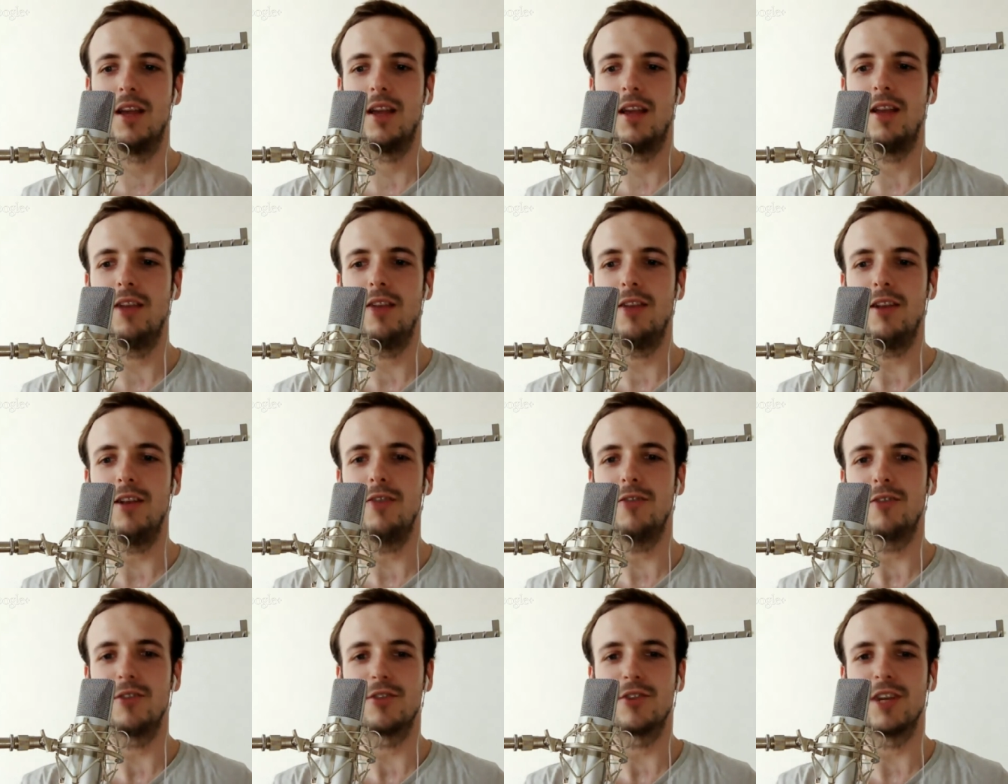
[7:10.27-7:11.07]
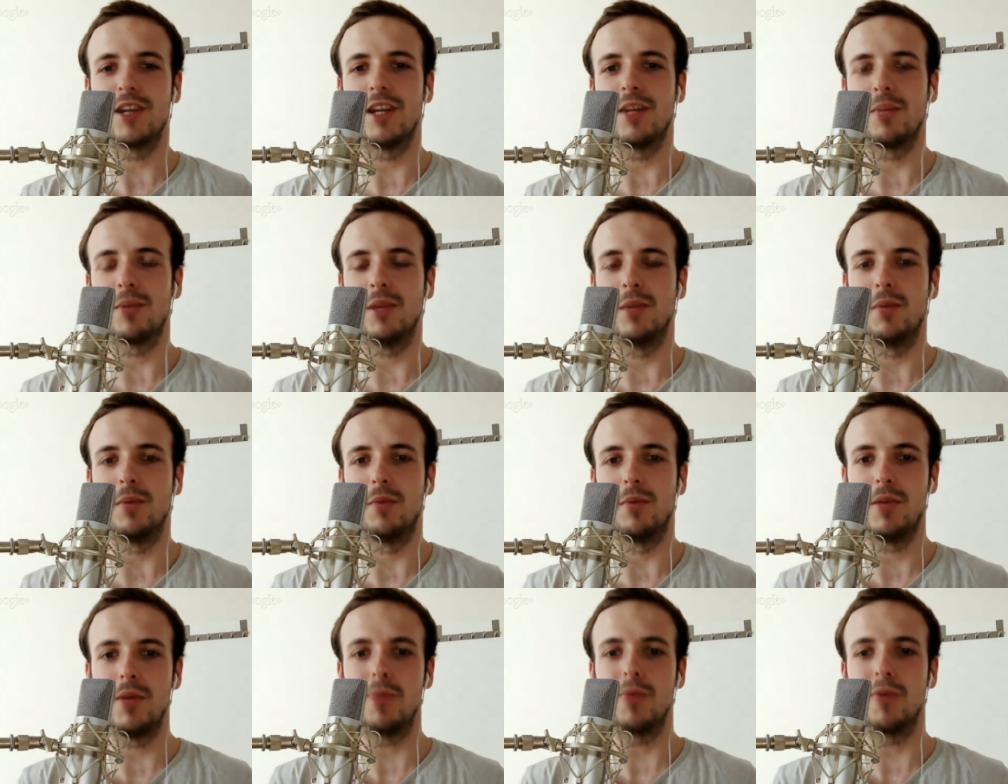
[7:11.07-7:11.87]
infiltrating people.
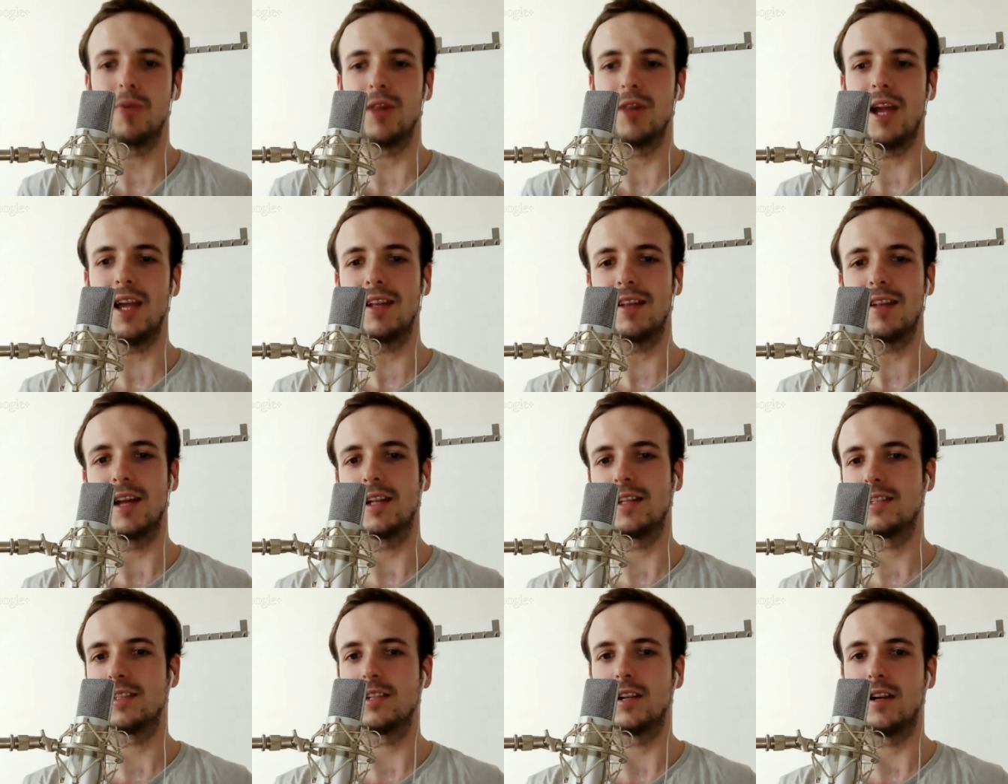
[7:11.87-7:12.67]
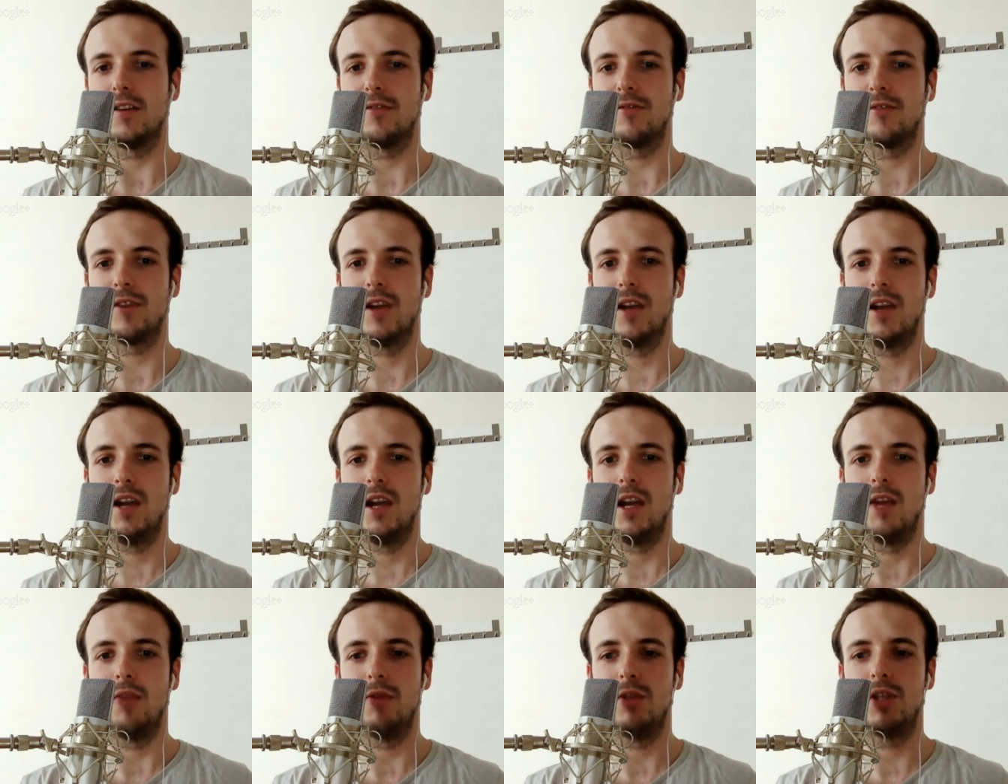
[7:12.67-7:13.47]
People like that stuff,
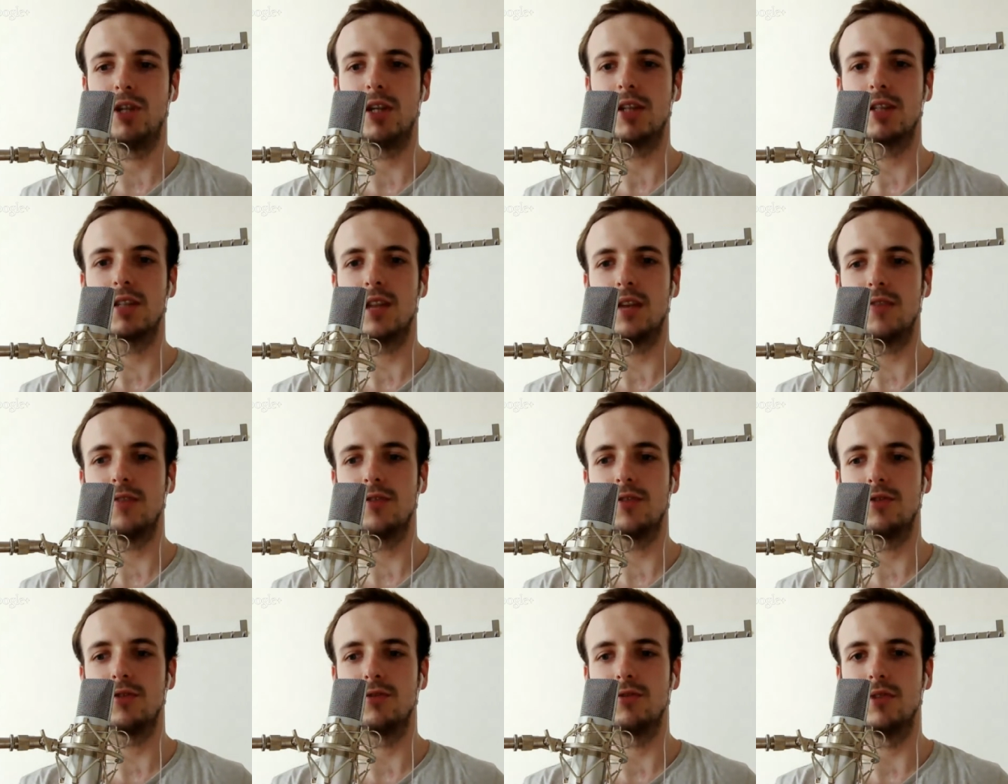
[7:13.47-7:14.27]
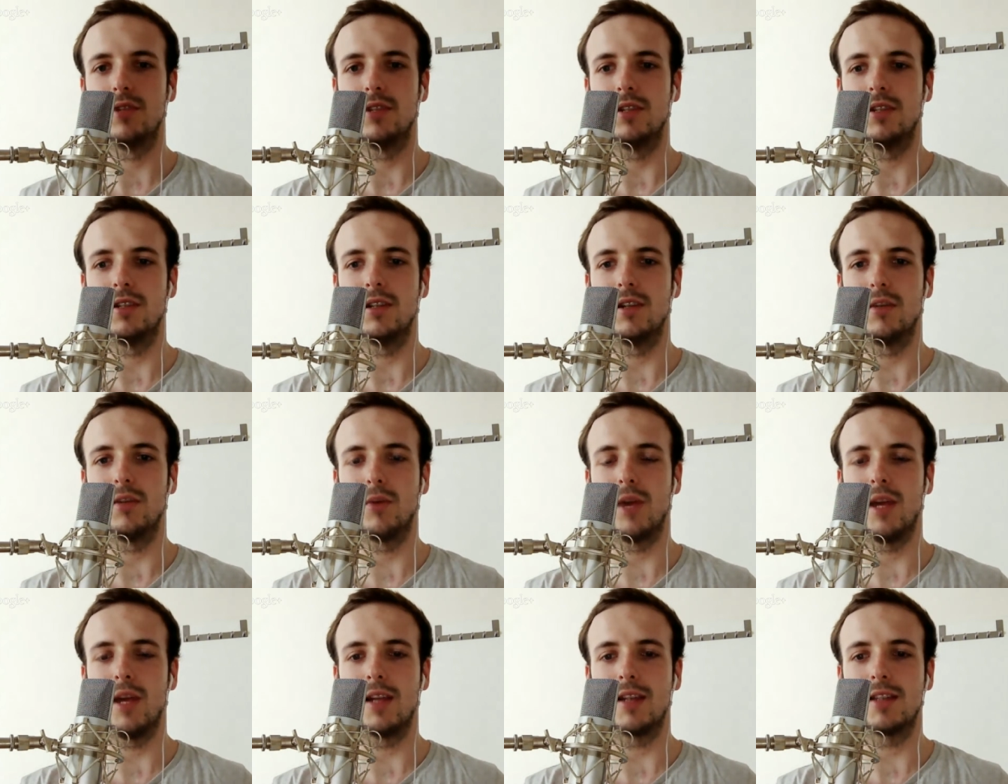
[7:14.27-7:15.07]
and we just have to, in a
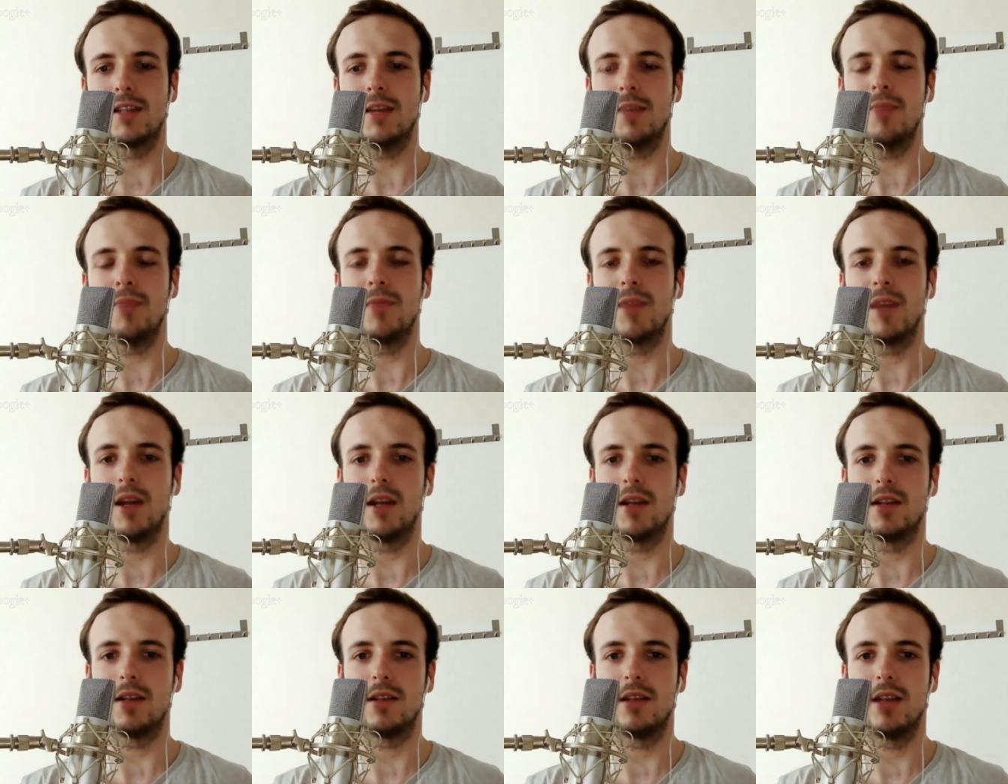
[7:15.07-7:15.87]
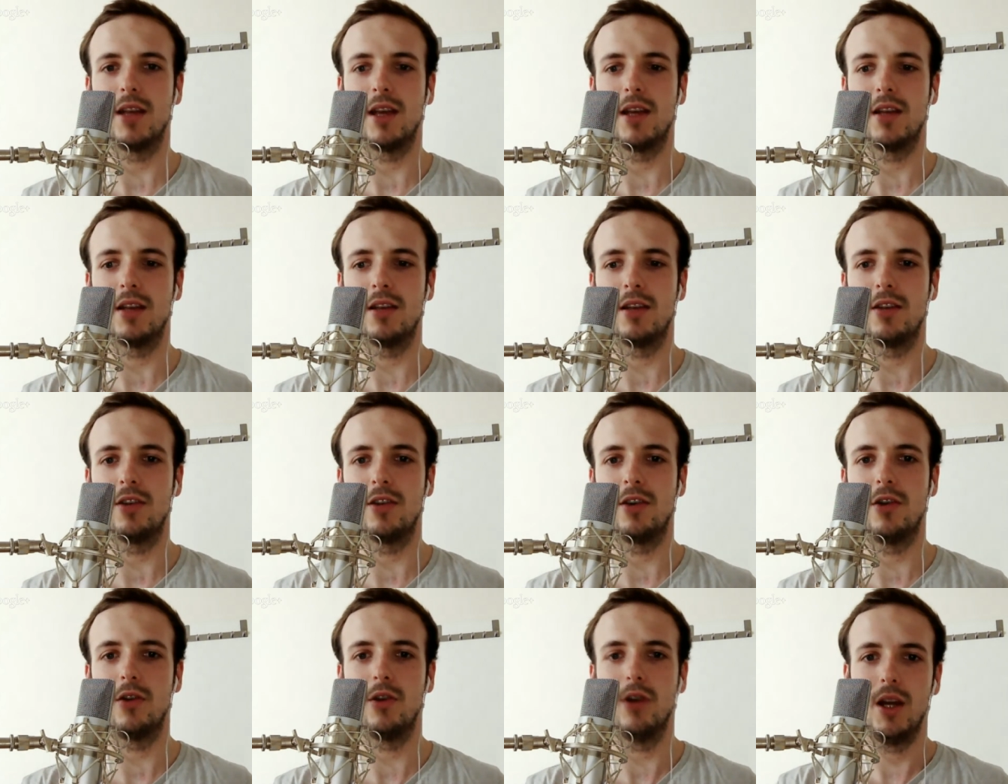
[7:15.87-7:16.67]
way, accept that you
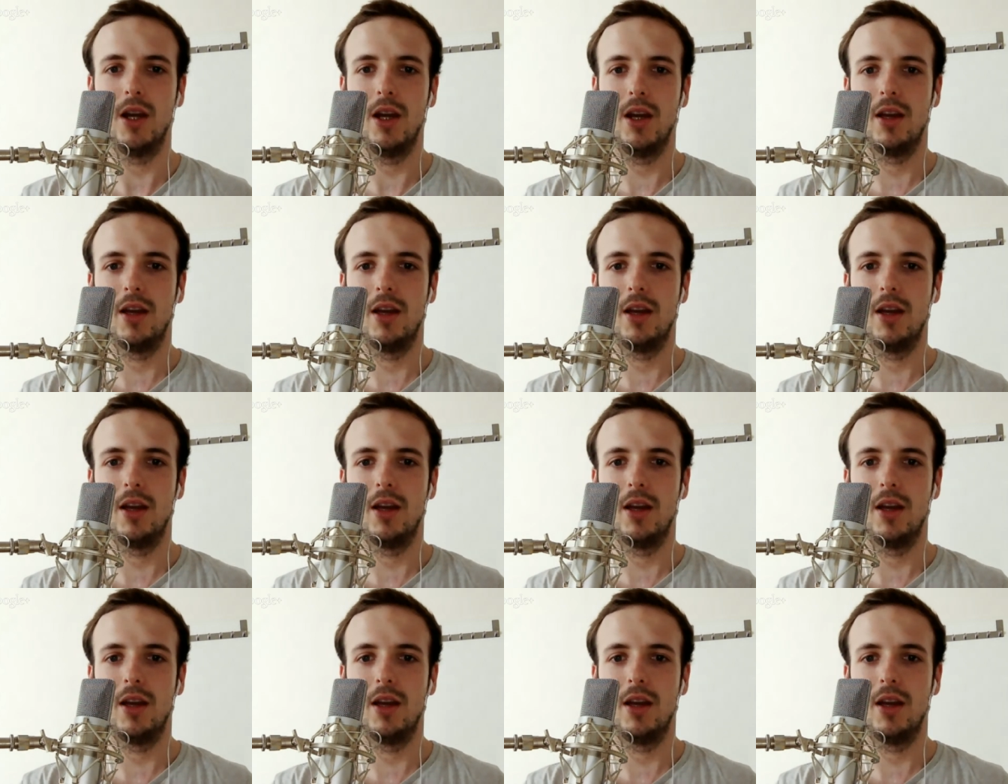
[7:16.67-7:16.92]
know,